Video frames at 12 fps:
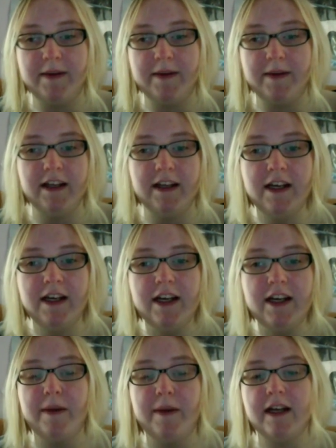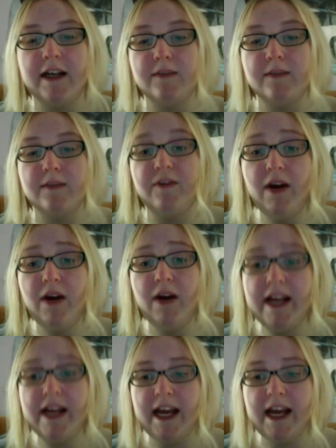I mean, because before
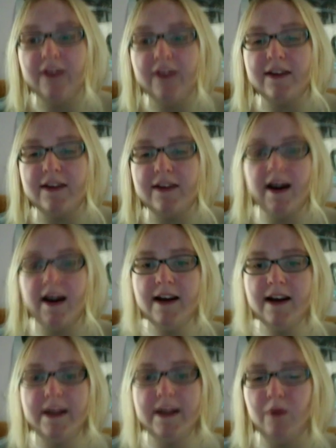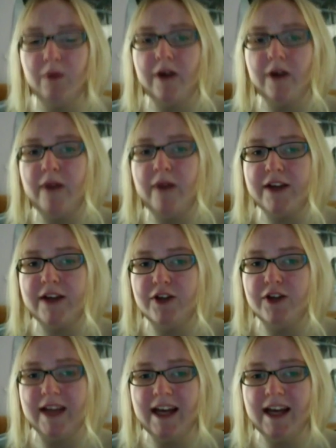he had the title, he would run away
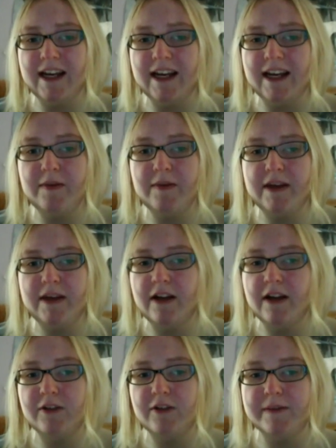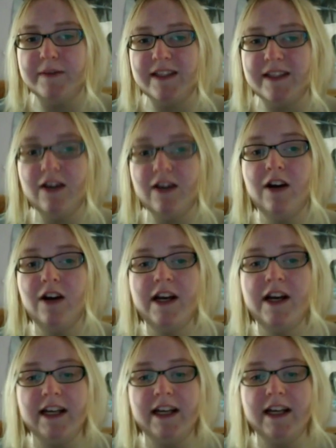too. Again, he would be, a
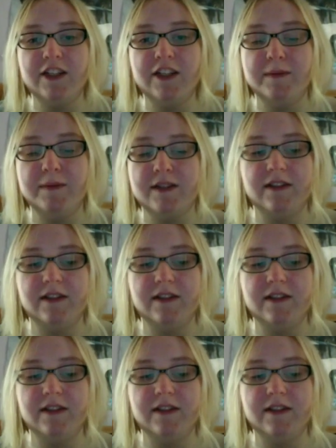sheepish